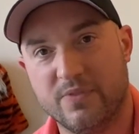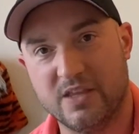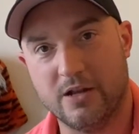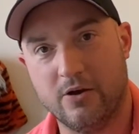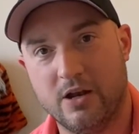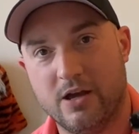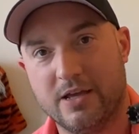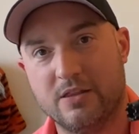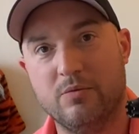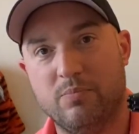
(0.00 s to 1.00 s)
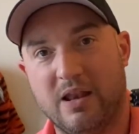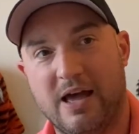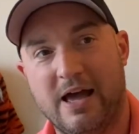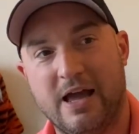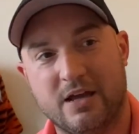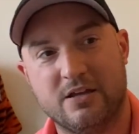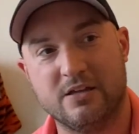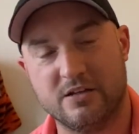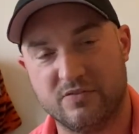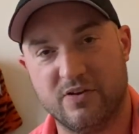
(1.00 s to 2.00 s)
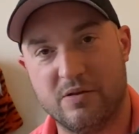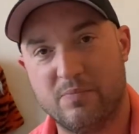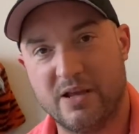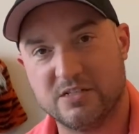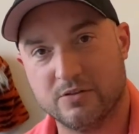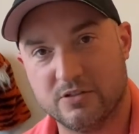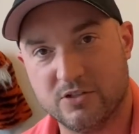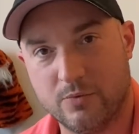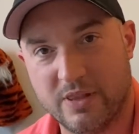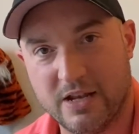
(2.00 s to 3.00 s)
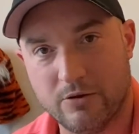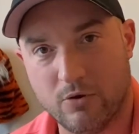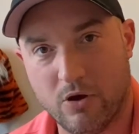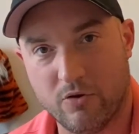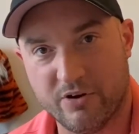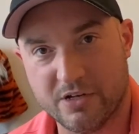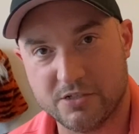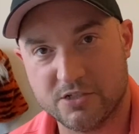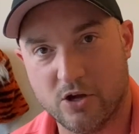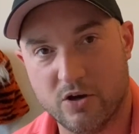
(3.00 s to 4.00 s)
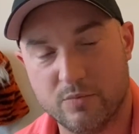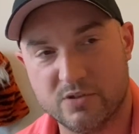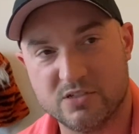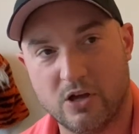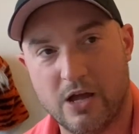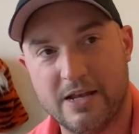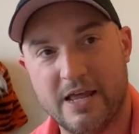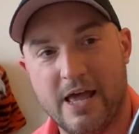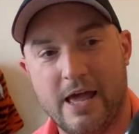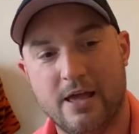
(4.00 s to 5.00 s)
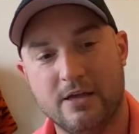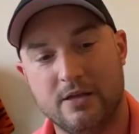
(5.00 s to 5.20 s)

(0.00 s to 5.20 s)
You know, I like the black and it's very basic on the top with that little orange cobra sign there.